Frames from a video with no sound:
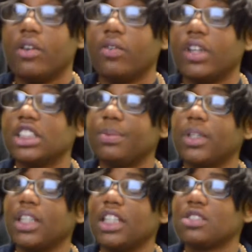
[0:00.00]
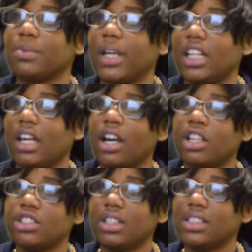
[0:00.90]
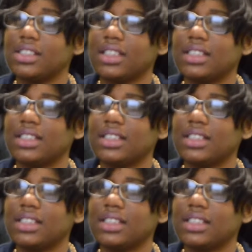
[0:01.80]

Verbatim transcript: French police raided 168